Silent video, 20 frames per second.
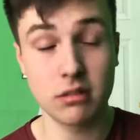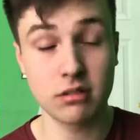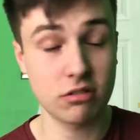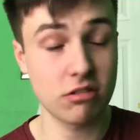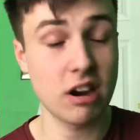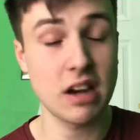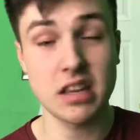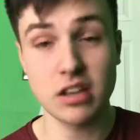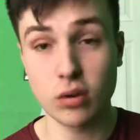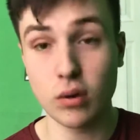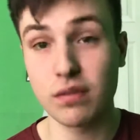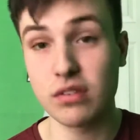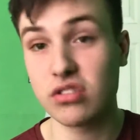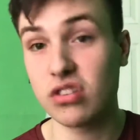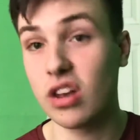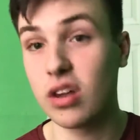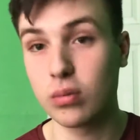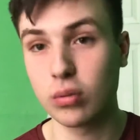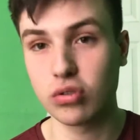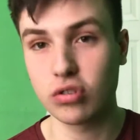graded novice
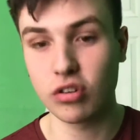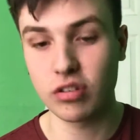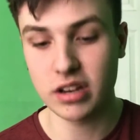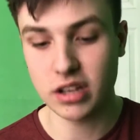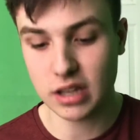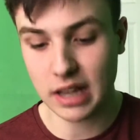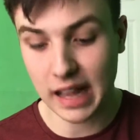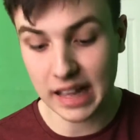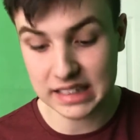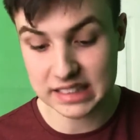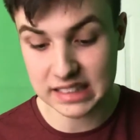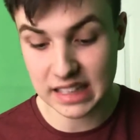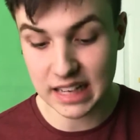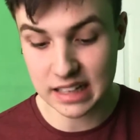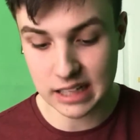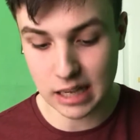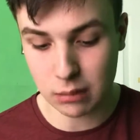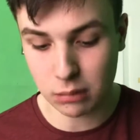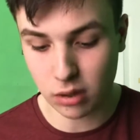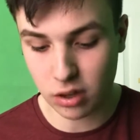hurdle, sorry, at
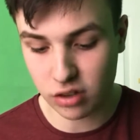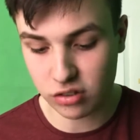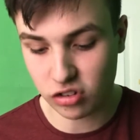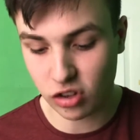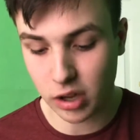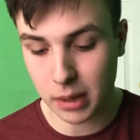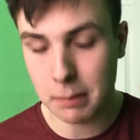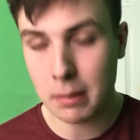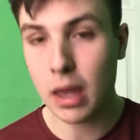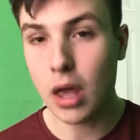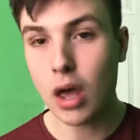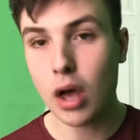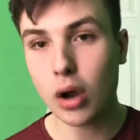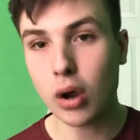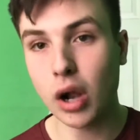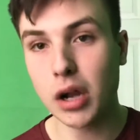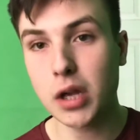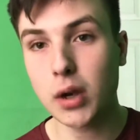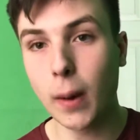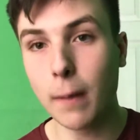Sandown last time.
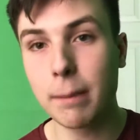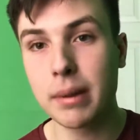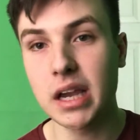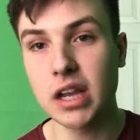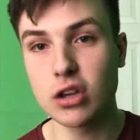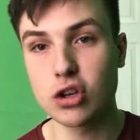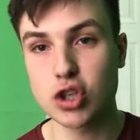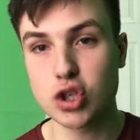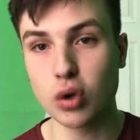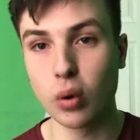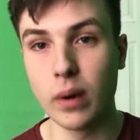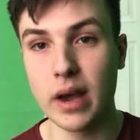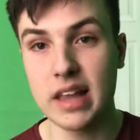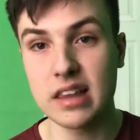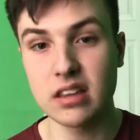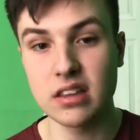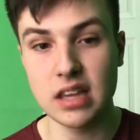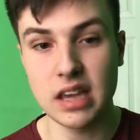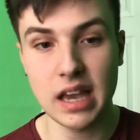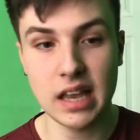But only got beaten a short
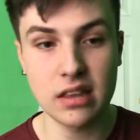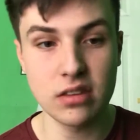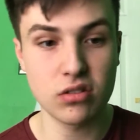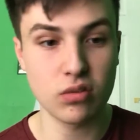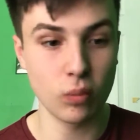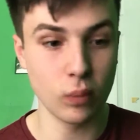head in the end